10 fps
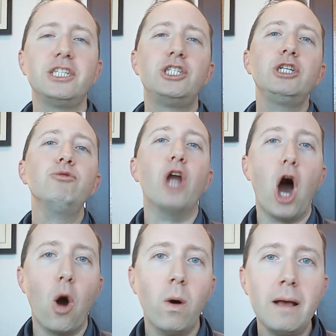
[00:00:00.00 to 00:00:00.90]
Did you
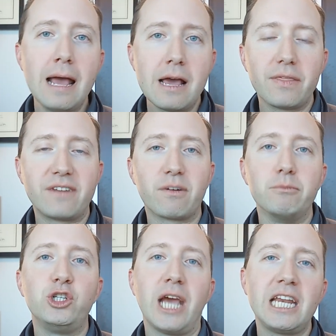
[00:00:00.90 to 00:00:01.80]
know that
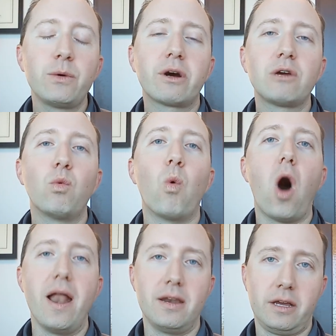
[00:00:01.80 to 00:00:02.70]
from January
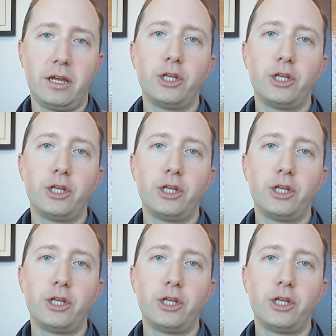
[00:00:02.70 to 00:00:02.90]
1,